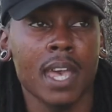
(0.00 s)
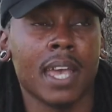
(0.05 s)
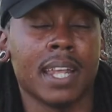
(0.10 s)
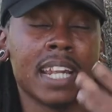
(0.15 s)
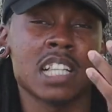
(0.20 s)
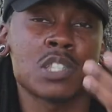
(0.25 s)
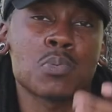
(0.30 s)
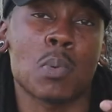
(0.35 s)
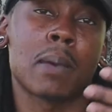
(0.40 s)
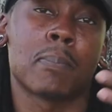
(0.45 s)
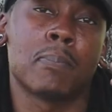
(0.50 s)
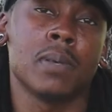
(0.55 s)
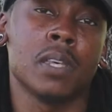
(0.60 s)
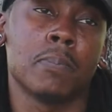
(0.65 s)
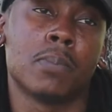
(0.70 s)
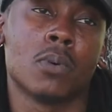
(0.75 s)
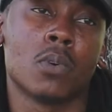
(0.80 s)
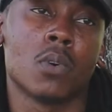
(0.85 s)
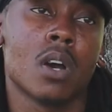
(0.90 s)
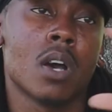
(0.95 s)
And that's why
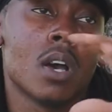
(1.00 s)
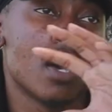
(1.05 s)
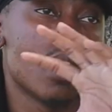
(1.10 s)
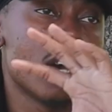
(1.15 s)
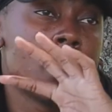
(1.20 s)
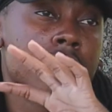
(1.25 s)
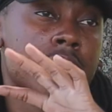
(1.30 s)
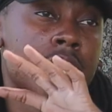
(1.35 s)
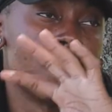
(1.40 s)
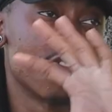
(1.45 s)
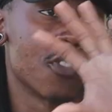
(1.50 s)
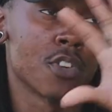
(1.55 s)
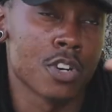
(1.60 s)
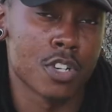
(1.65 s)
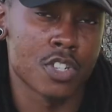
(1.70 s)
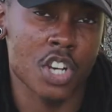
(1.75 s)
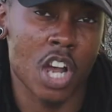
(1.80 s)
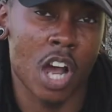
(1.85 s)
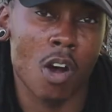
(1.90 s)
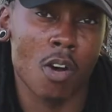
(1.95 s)
people
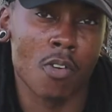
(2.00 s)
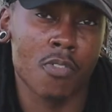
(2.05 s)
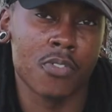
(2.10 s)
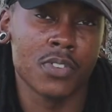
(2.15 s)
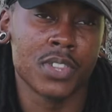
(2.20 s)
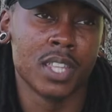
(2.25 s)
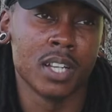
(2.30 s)
diverge off